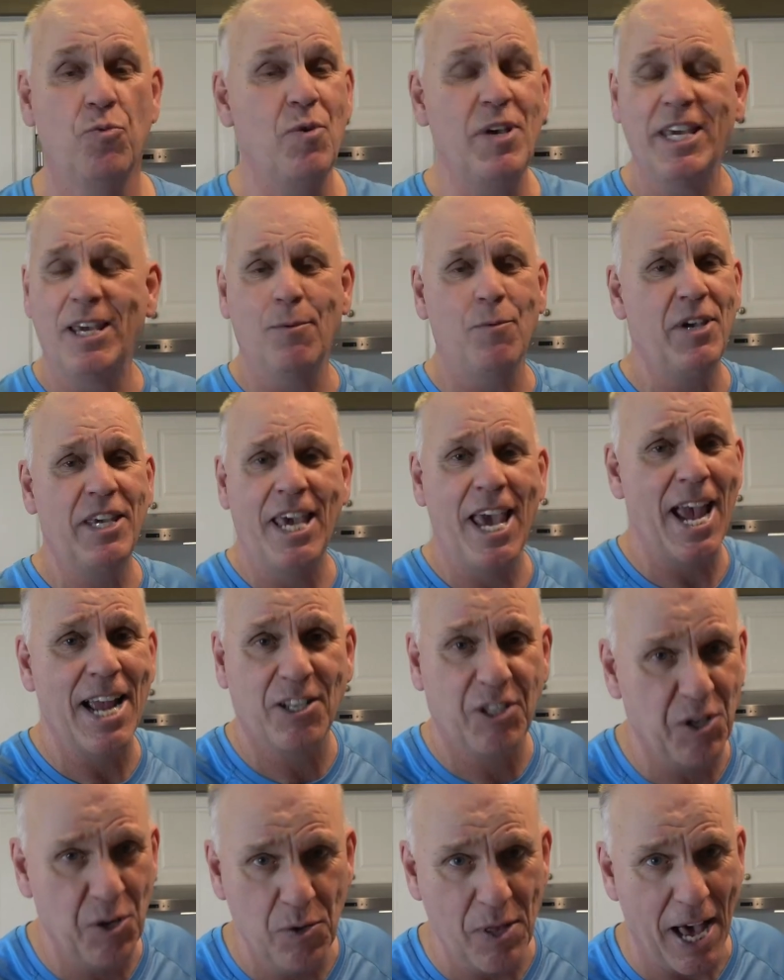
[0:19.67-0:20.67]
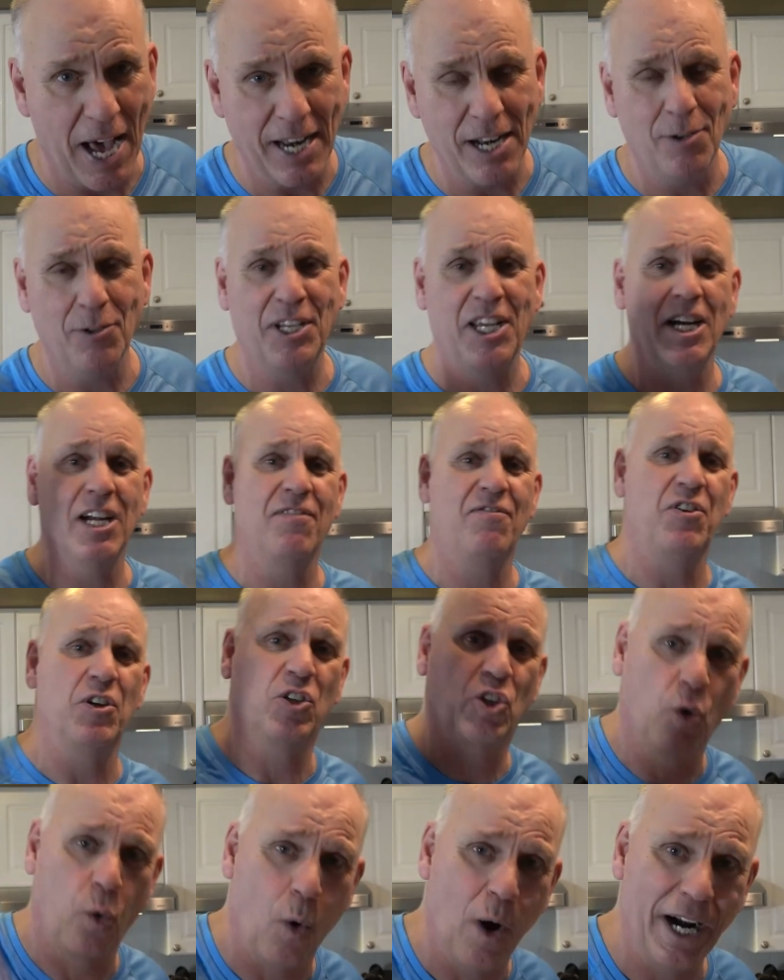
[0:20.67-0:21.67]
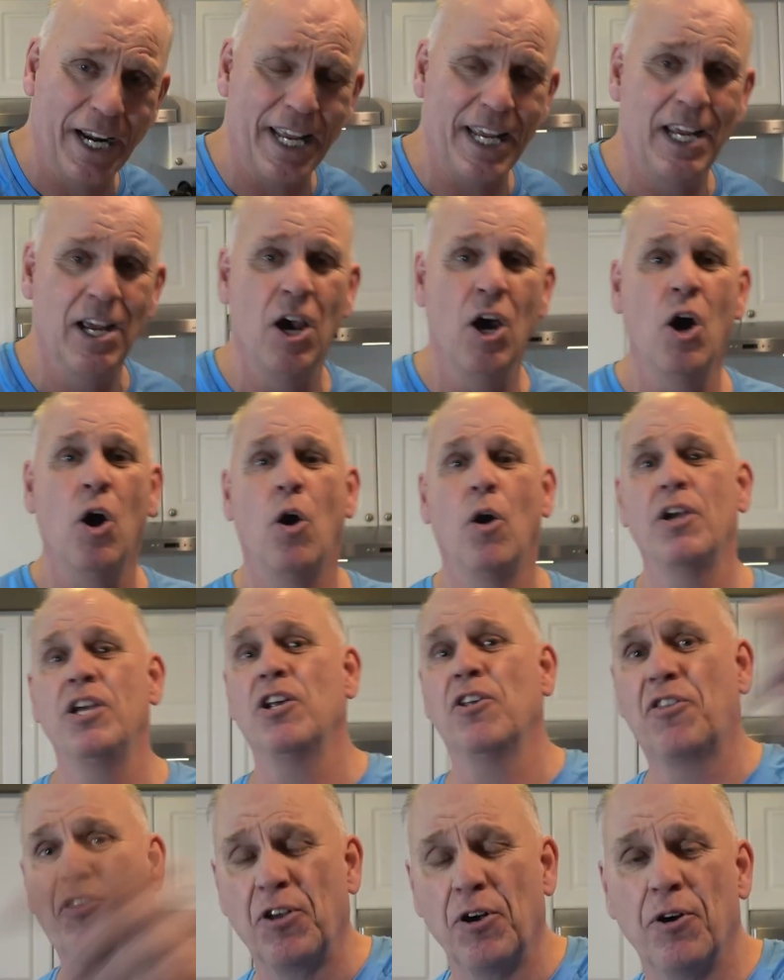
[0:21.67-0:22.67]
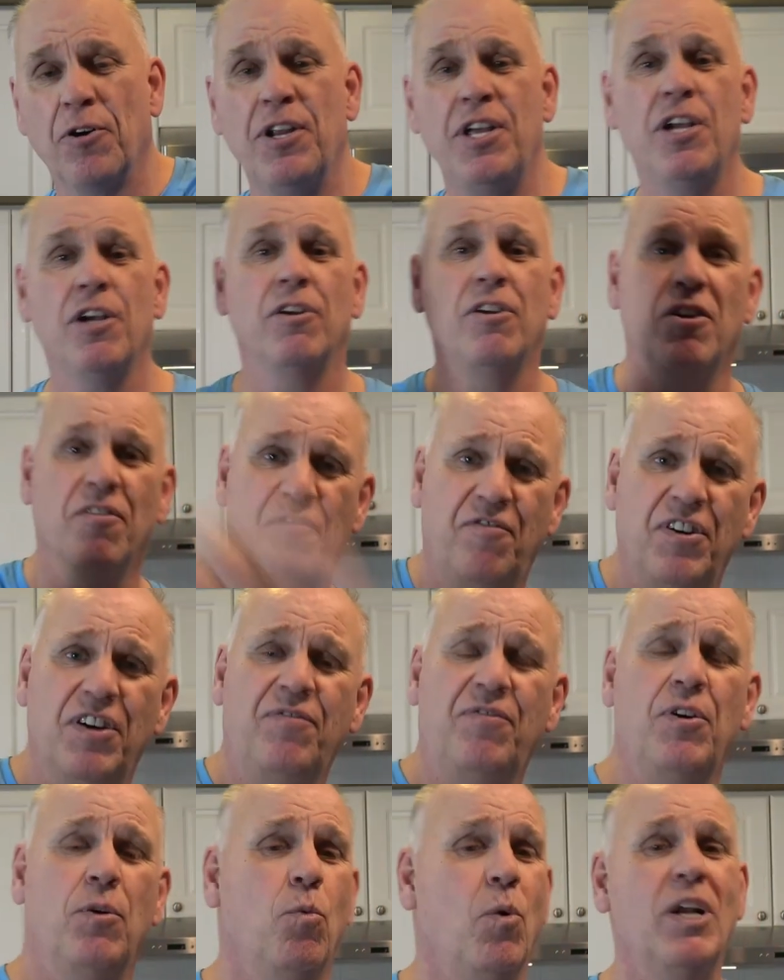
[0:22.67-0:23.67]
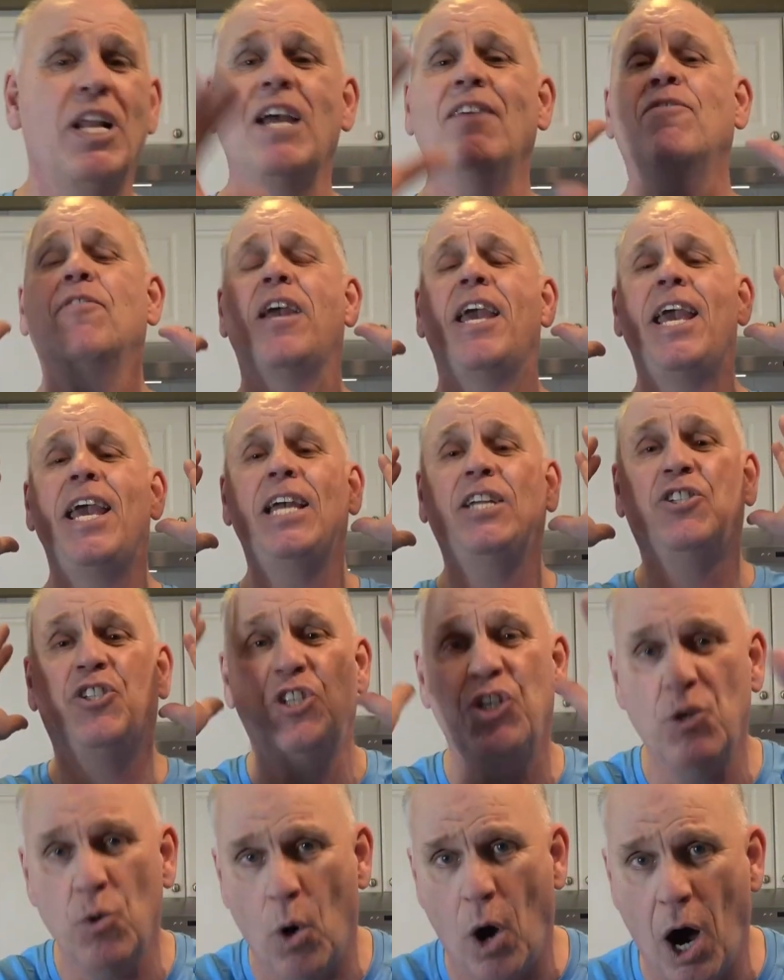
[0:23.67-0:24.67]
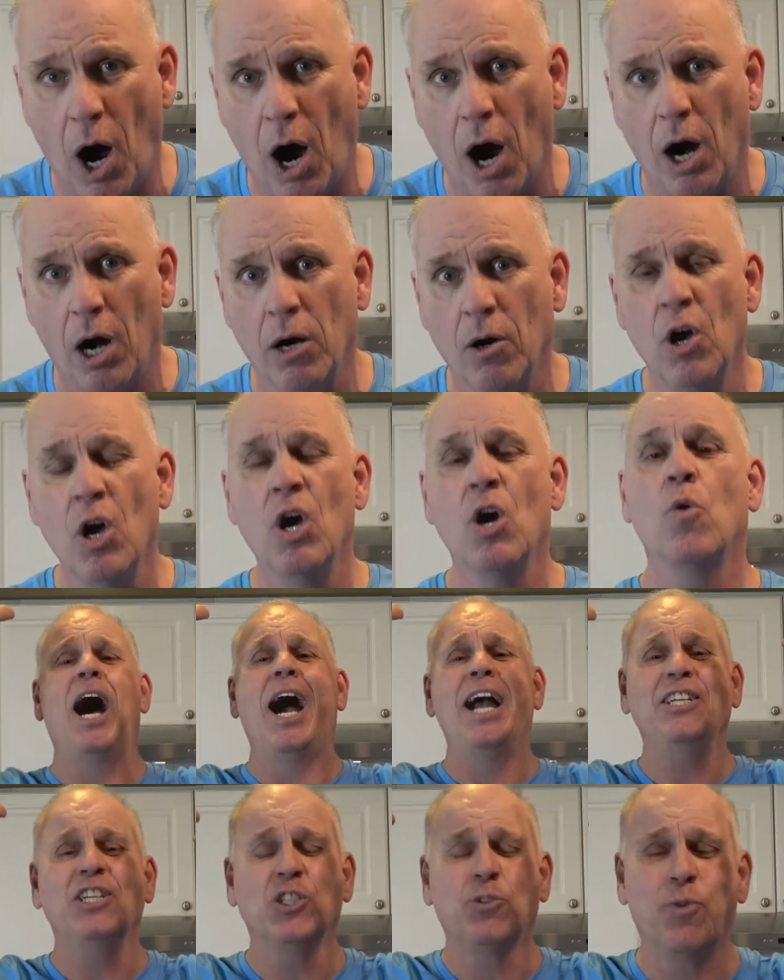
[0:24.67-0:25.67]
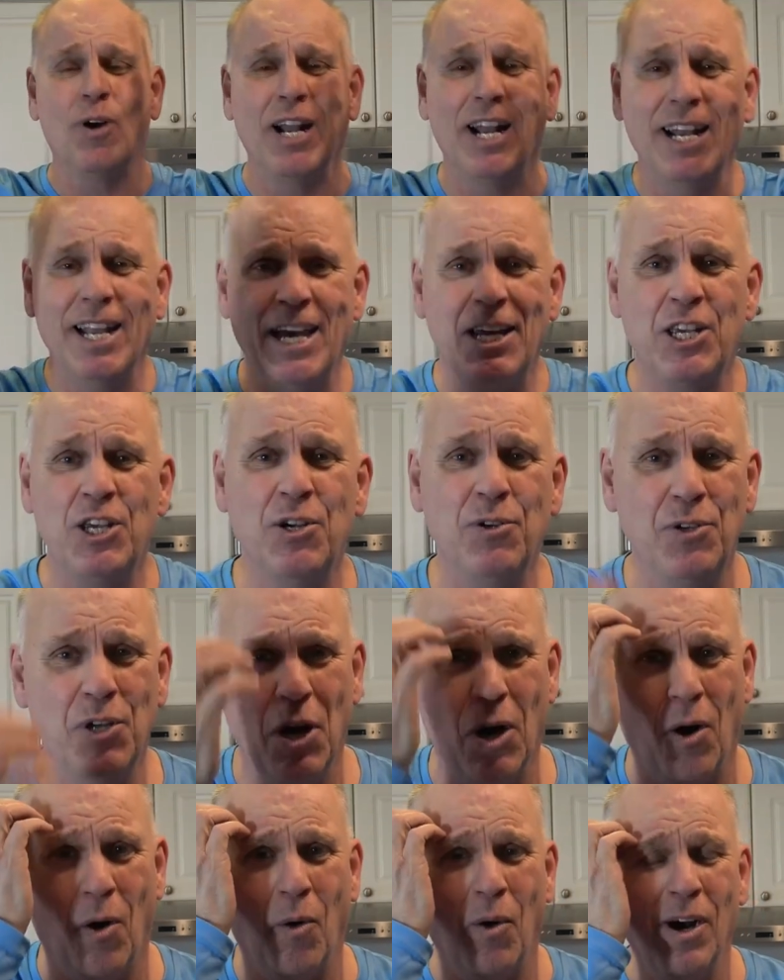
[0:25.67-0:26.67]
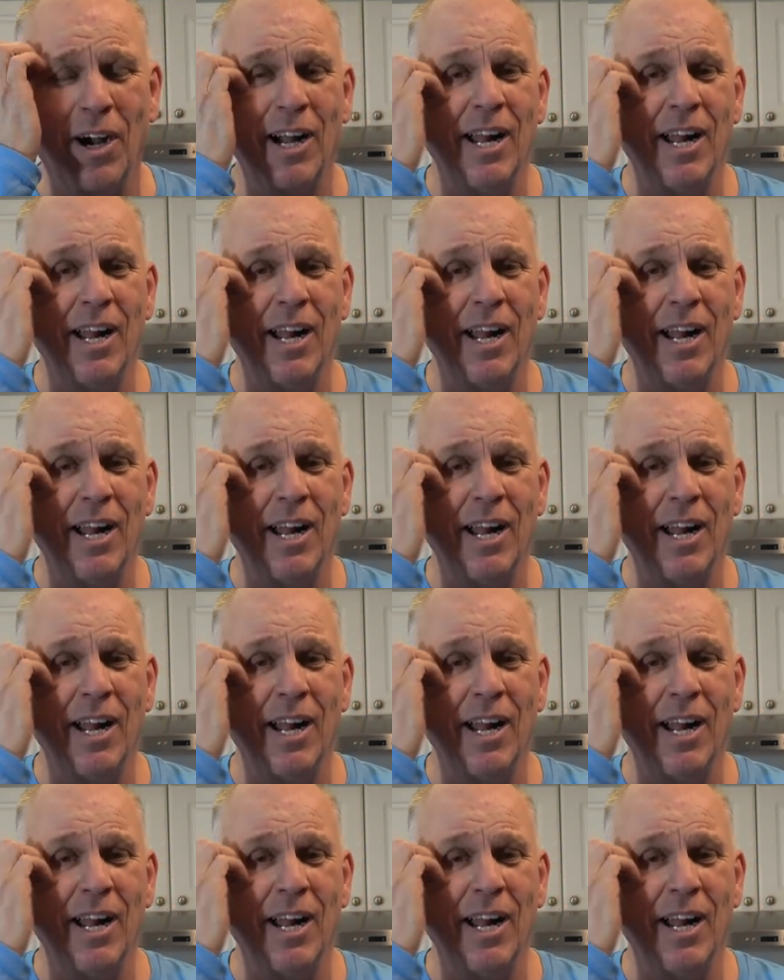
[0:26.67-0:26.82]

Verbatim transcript: We, we can't do that. I don't care if you're twenty or you're thirty or you're fifty, whatever age you are. I just want to let you know,